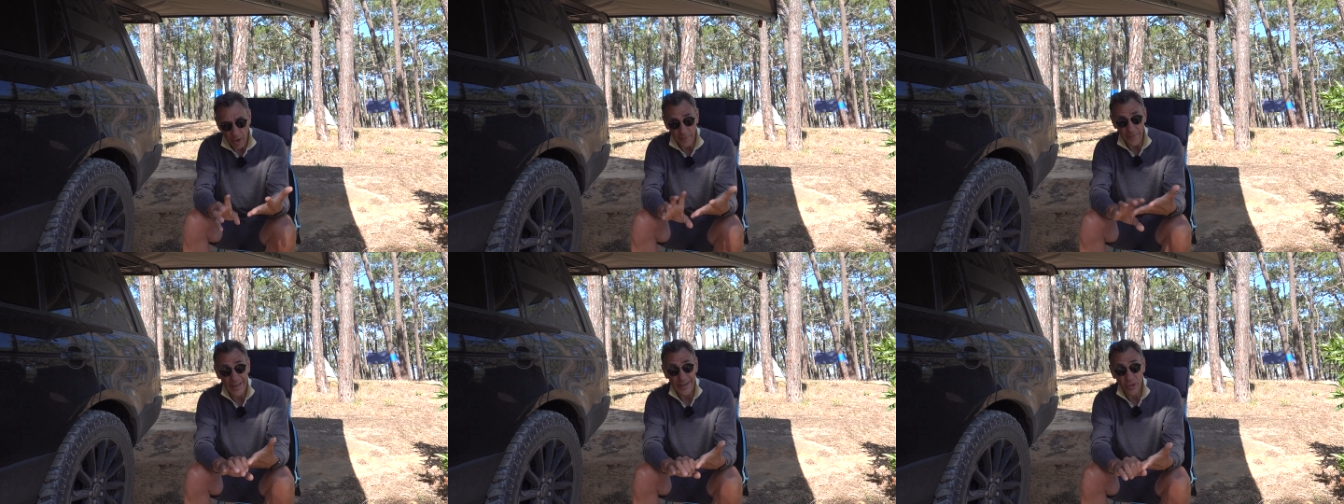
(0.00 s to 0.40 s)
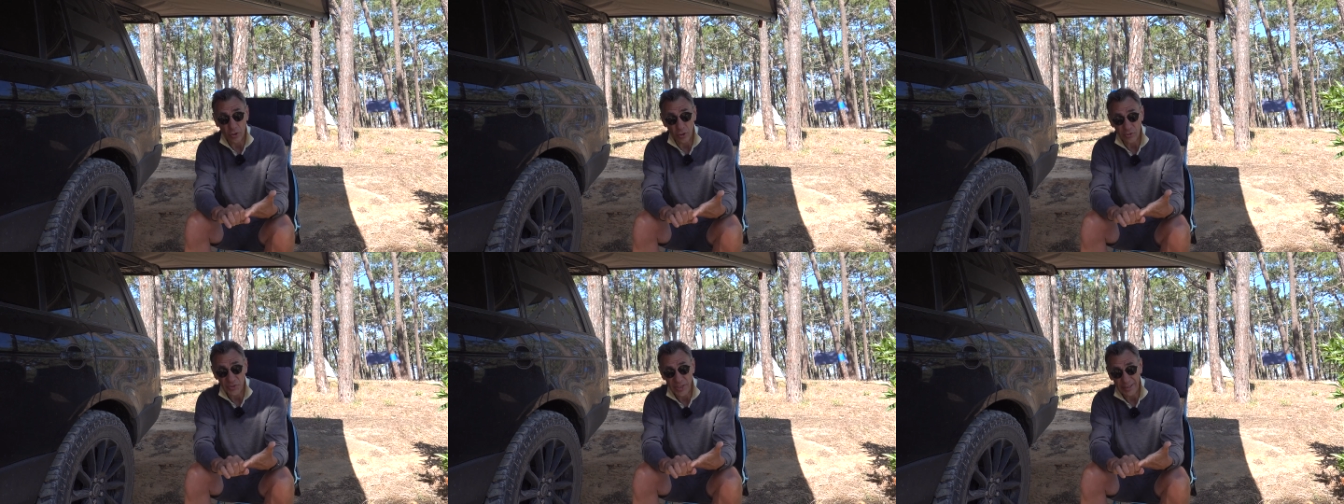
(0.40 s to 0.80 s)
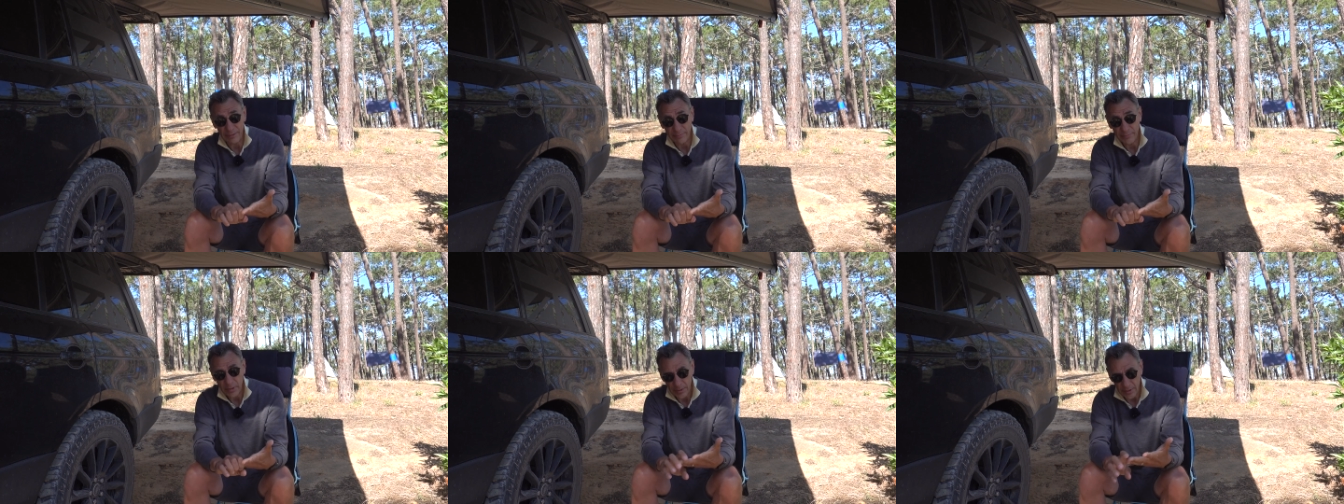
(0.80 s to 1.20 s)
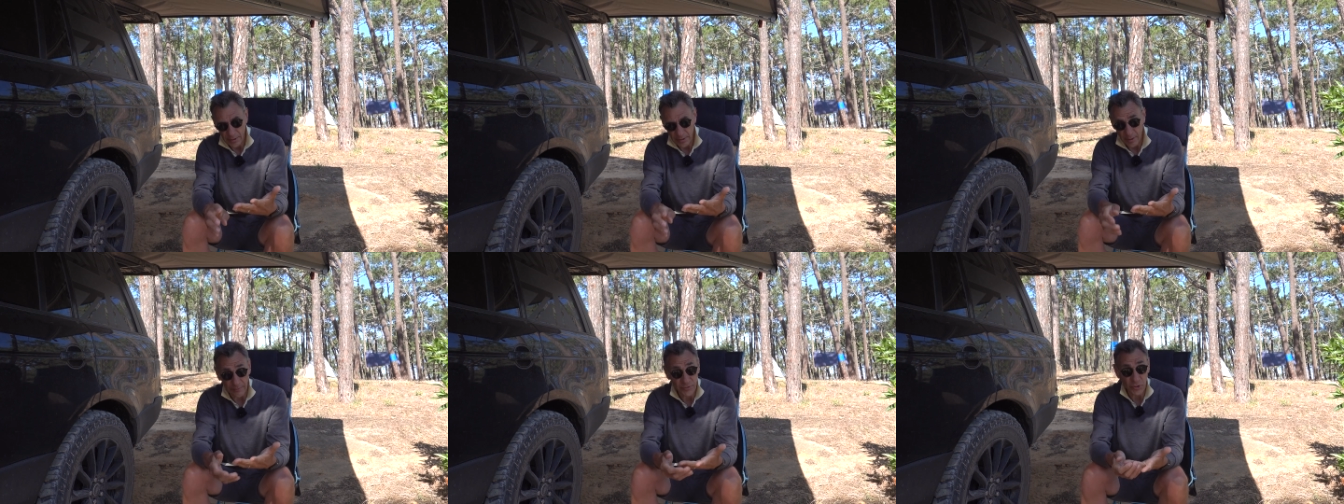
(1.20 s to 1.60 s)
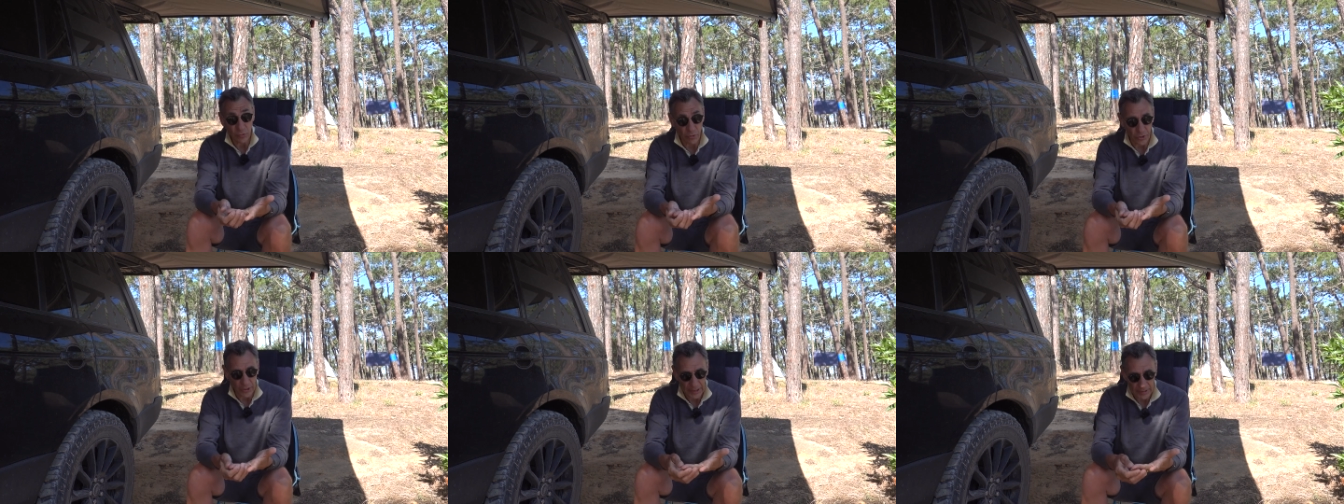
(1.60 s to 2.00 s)
I've had a cot tent. I've still
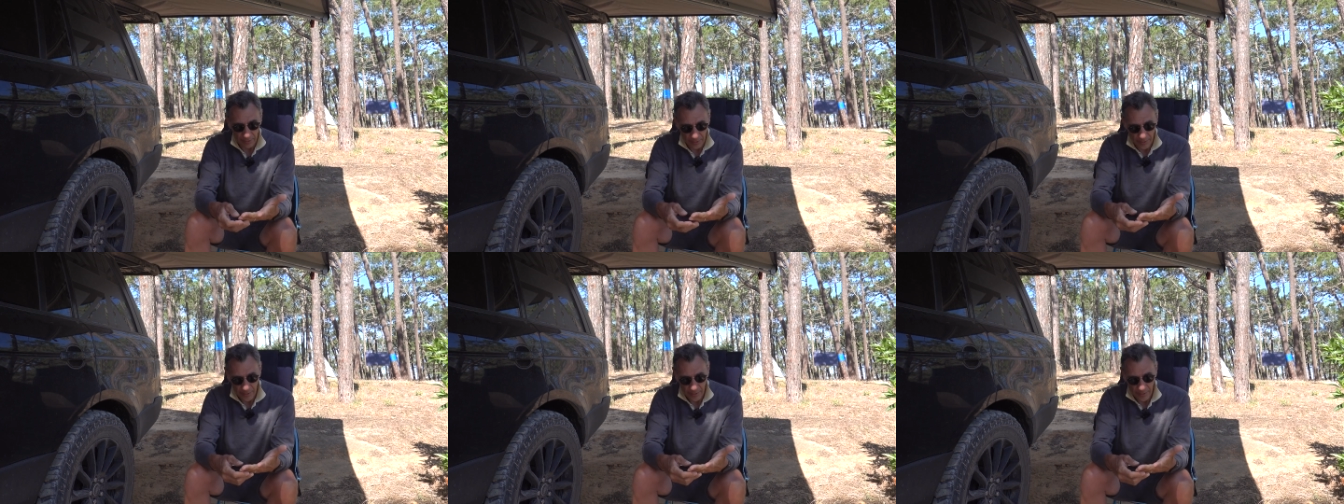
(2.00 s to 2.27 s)
got it.